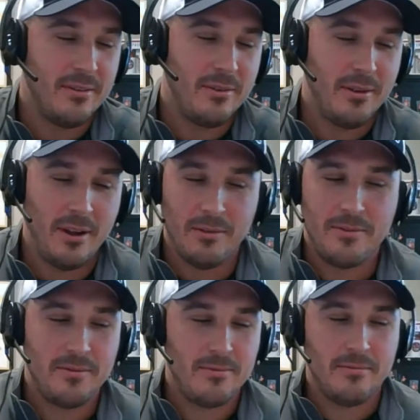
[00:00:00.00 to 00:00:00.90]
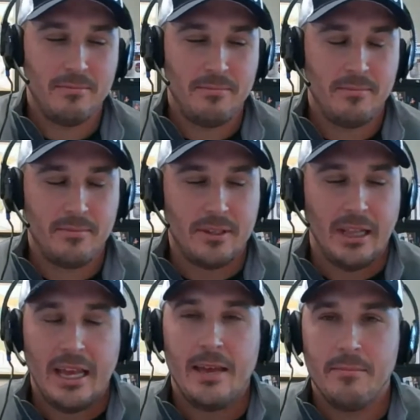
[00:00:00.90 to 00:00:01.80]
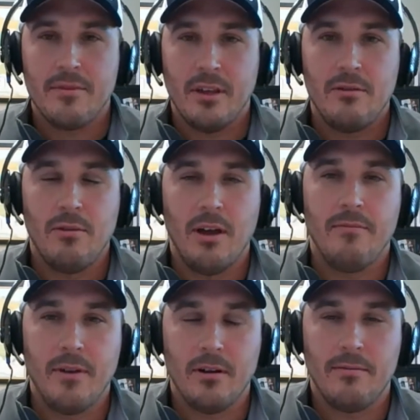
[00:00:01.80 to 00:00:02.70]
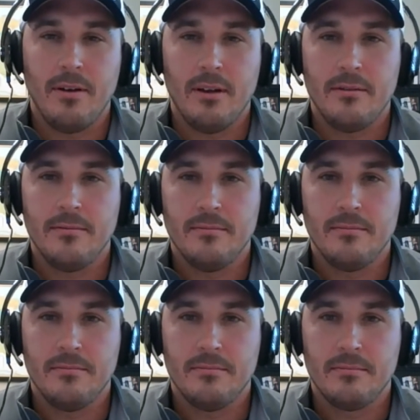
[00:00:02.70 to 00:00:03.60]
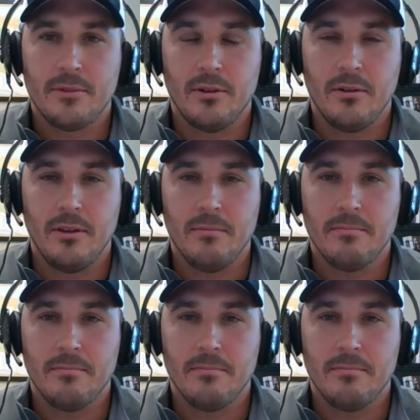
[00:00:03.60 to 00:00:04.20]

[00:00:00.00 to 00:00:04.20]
or health claims that you have verified currently?